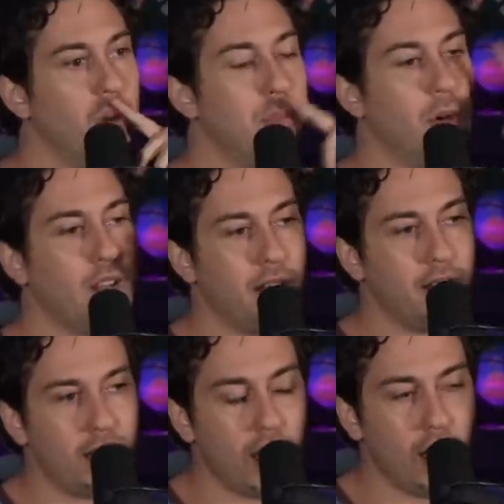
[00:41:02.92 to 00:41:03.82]
we put out
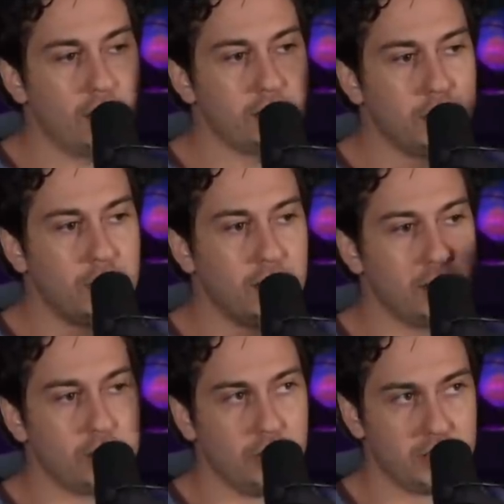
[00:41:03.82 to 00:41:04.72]
an, uh, something
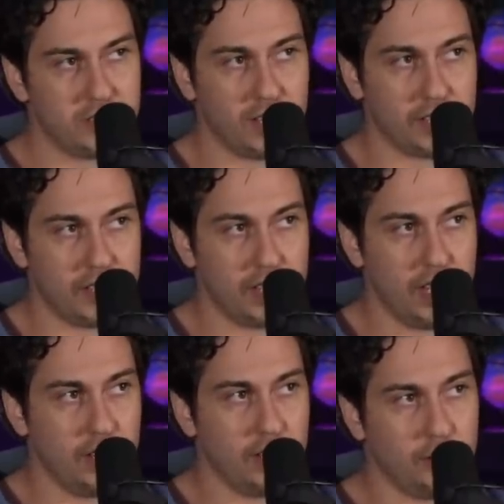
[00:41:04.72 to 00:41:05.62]
in
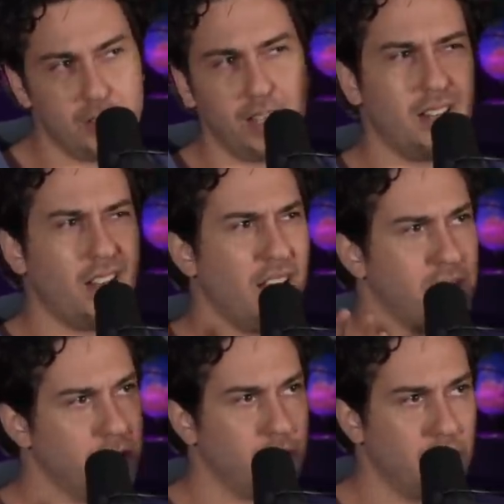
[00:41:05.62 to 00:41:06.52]
2016 that was like nine
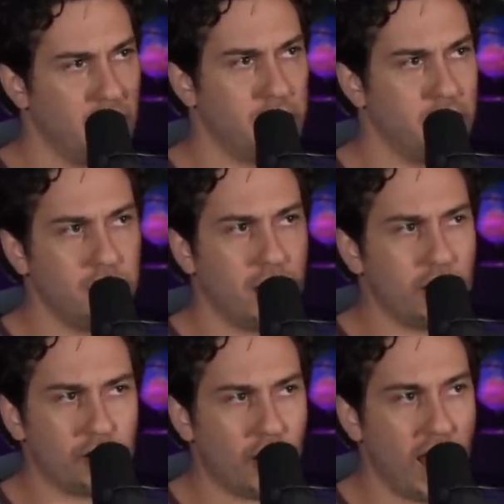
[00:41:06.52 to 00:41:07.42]
nine
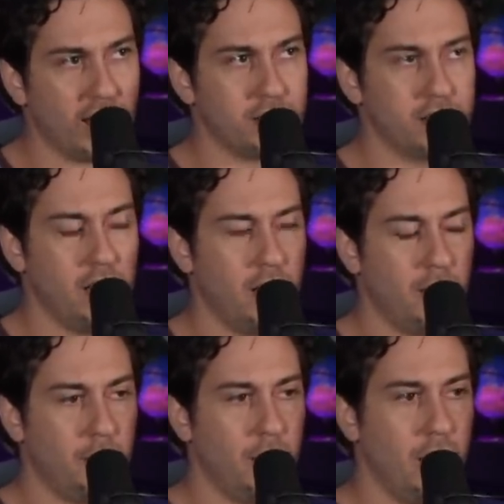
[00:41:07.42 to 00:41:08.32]
nine tracks okay.
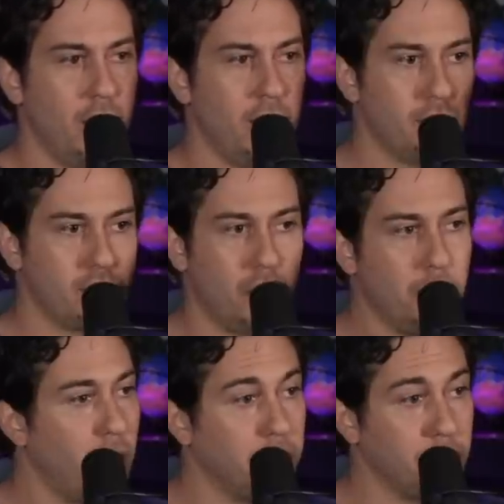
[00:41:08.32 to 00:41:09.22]
um, that was
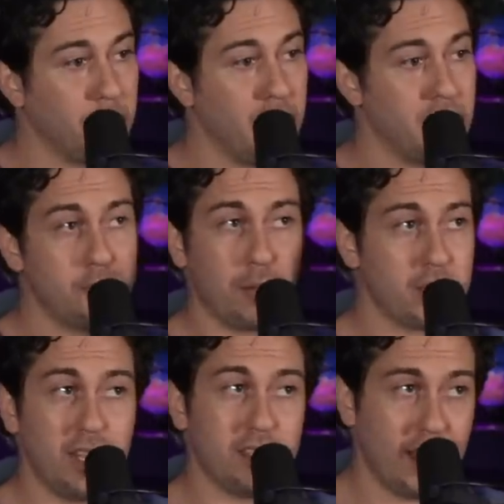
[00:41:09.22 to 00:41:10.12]
called public places but
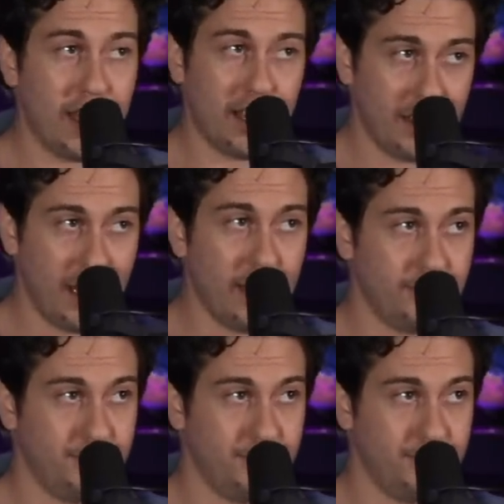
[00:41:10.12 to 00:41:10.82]
besides that yeah